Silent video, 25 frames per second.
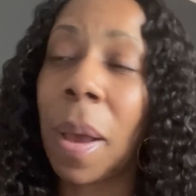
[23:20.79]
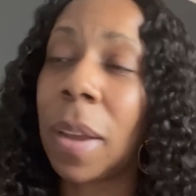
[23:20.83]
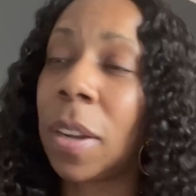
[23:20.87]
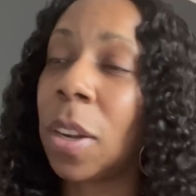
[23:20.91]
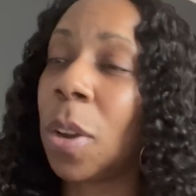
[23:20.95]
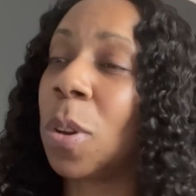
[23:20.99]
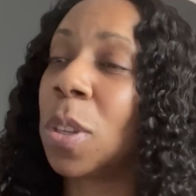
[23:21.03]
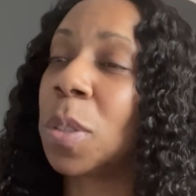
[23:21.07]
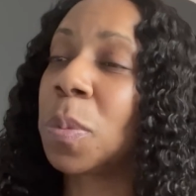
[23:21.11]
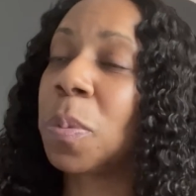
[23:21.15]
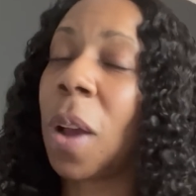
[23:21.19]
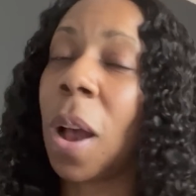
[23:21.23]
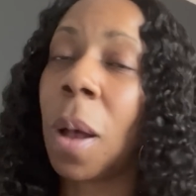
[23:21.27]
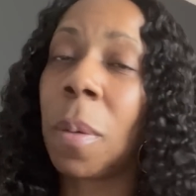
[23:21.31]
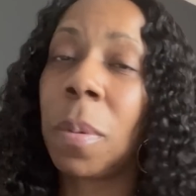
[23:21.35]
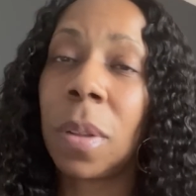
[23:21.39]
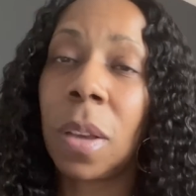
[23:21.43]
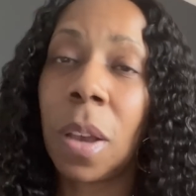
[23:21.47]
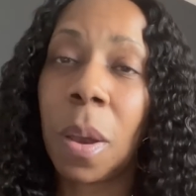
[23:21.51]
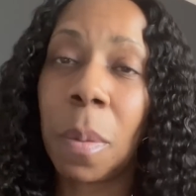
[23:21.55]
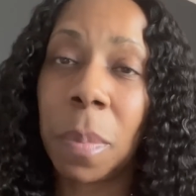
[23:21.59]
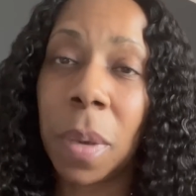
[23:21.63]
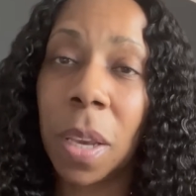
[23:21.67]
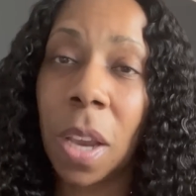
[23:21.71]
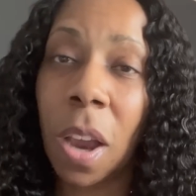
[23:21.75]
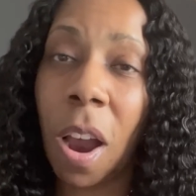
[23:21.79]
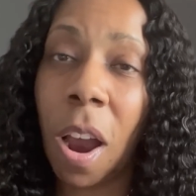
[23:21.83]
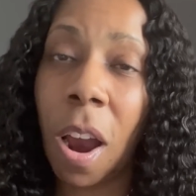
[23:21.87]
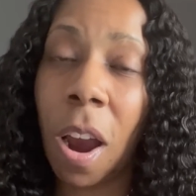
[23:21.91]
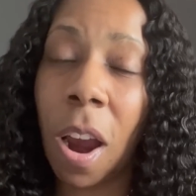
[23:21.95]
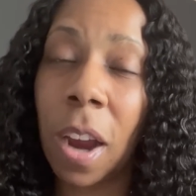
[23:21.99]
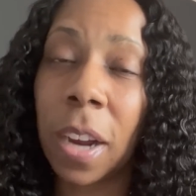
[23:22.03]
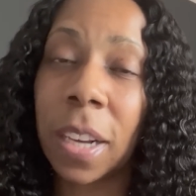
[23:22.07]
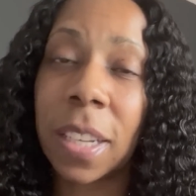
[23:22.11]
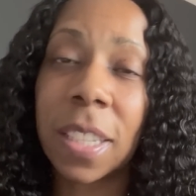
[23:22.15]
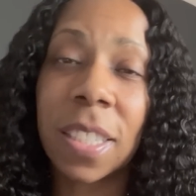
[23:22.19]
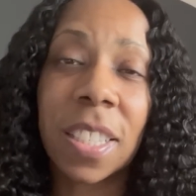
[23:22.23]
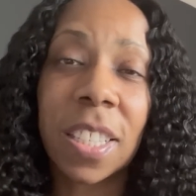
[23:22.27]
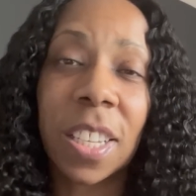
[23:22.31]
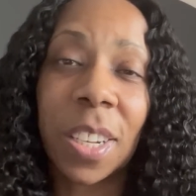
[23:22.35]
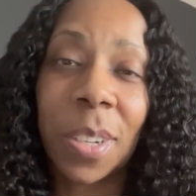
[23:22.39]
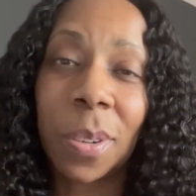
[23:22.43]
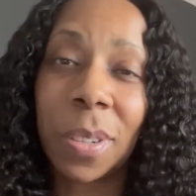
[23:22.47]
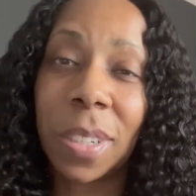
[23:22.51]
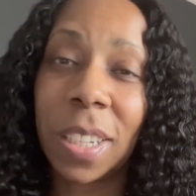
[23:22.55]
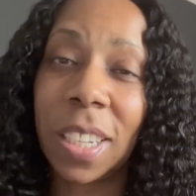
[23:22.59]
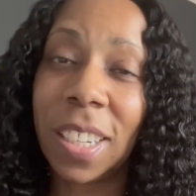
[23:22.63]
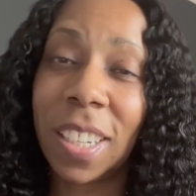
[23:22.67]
I know it's probably gonna be hard considering